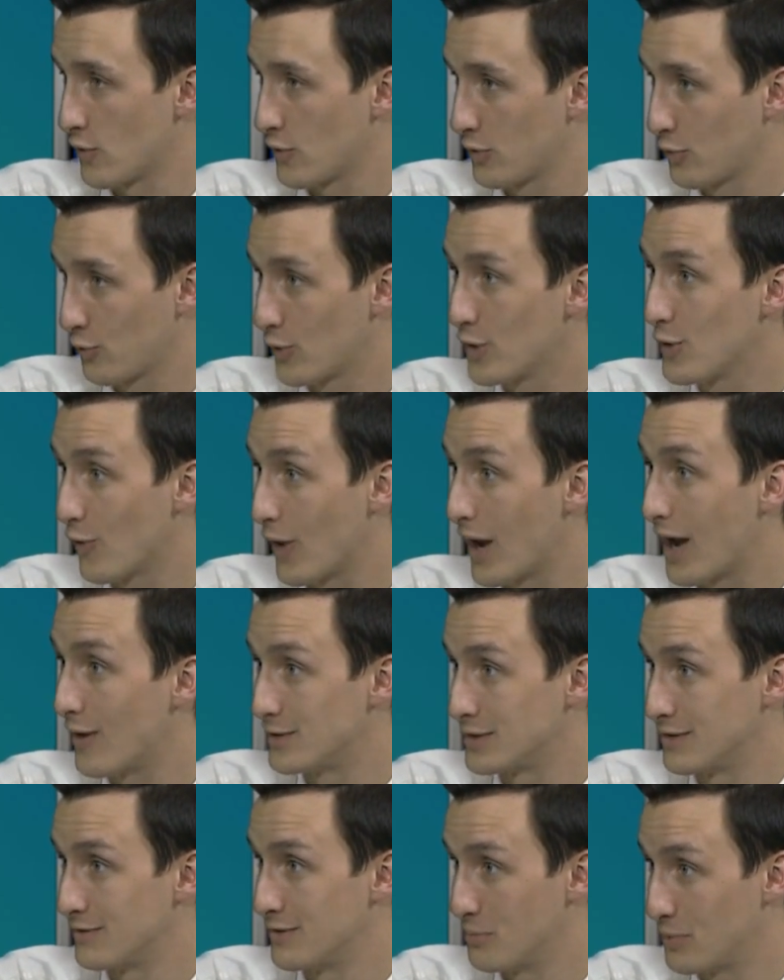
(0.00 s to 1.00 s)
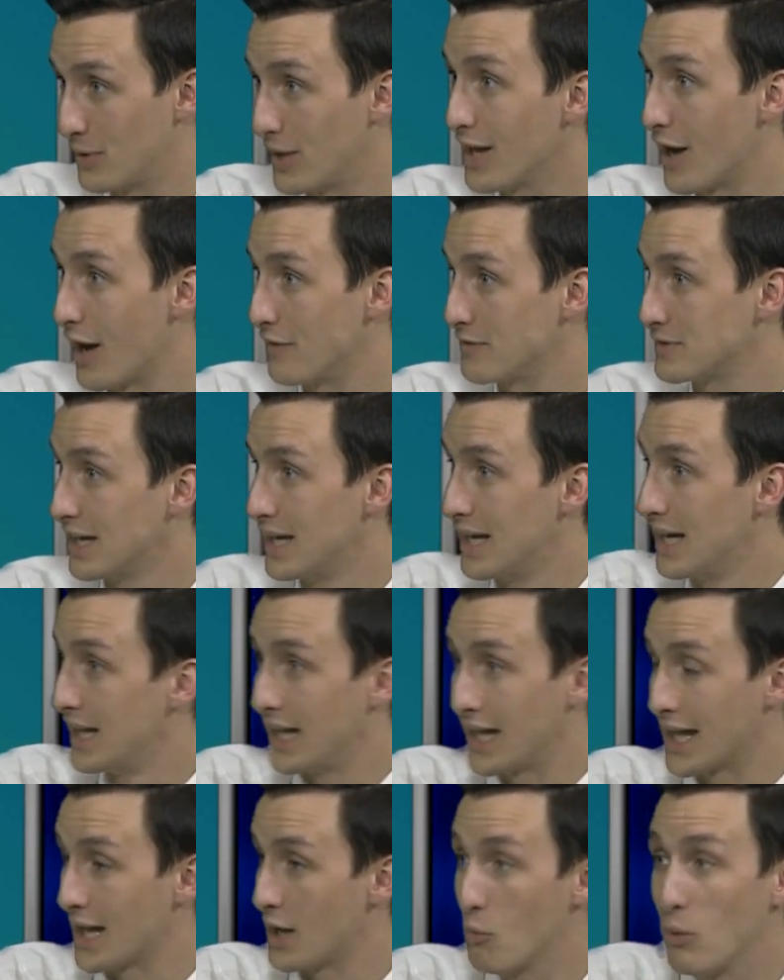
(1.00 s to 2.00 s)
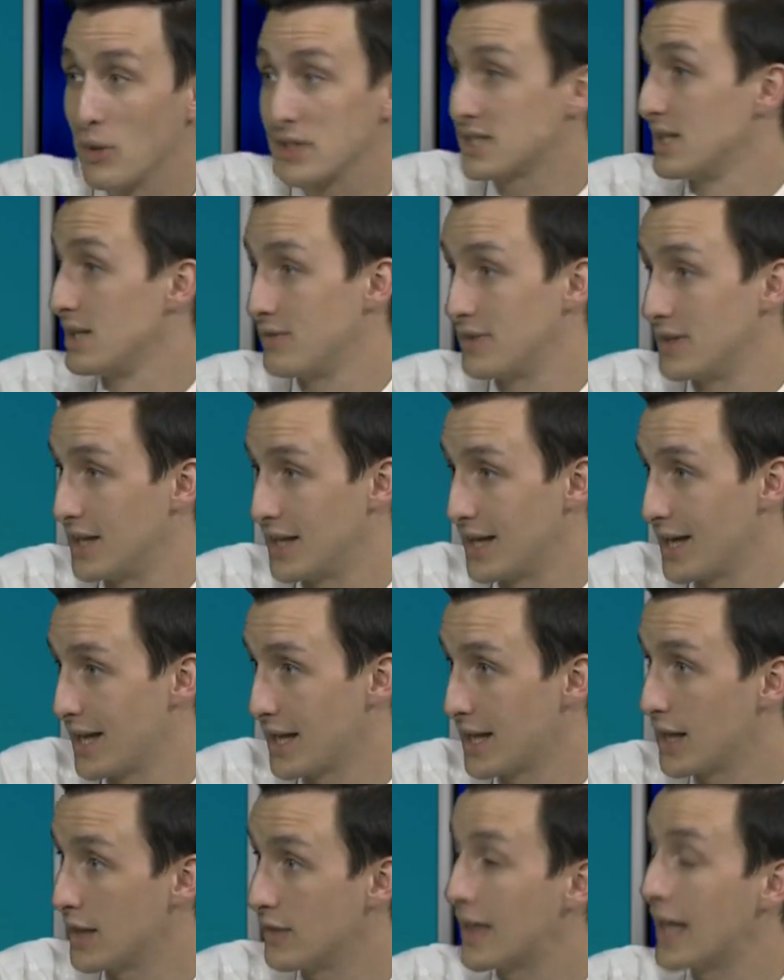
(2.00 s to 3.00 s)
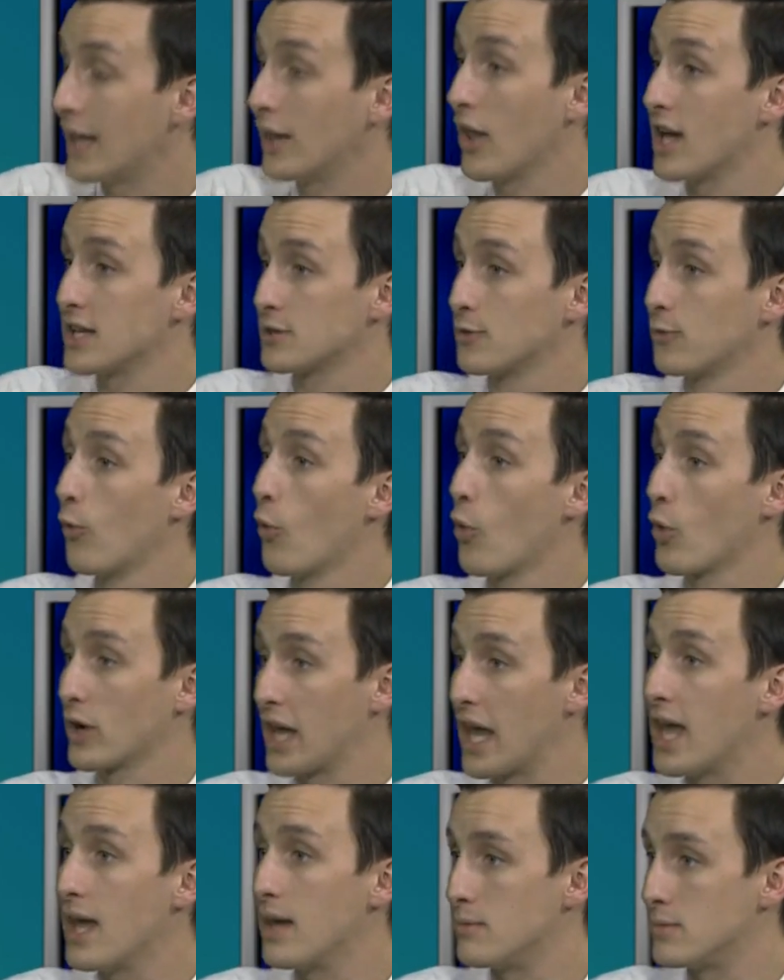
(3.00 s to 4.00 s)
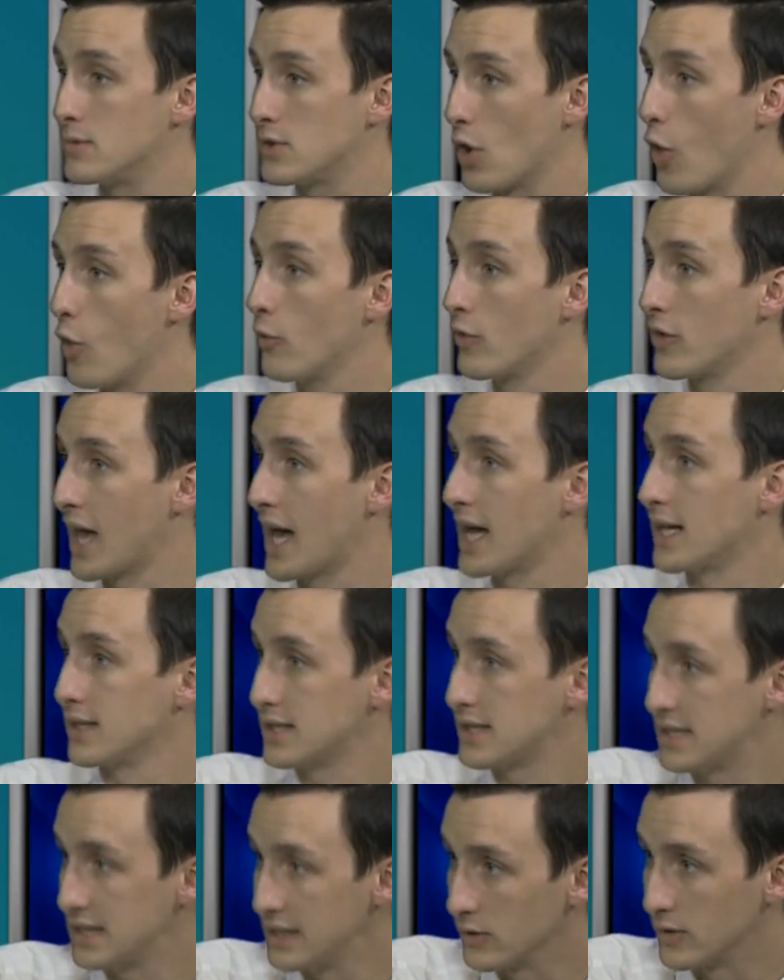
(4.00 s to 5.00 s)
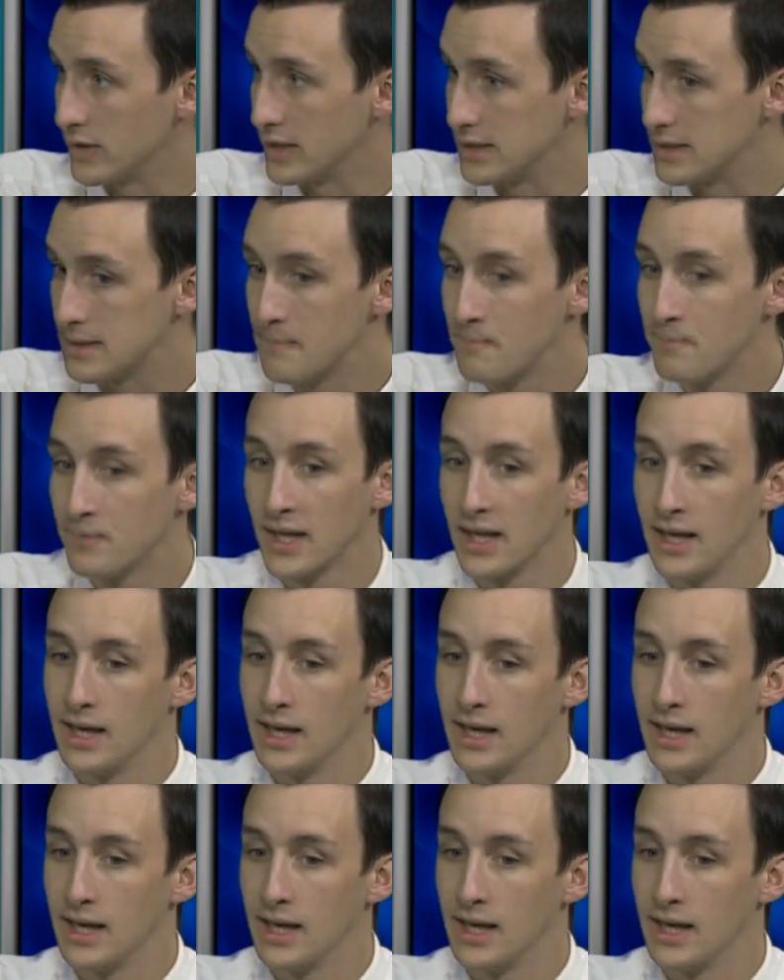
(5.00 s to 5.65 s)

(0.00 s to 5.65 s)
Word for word: three rounds of yep, the playoffs. Yep. Like it wasn't even. It wasn't even. They lost challenge. four games over that series. Yep.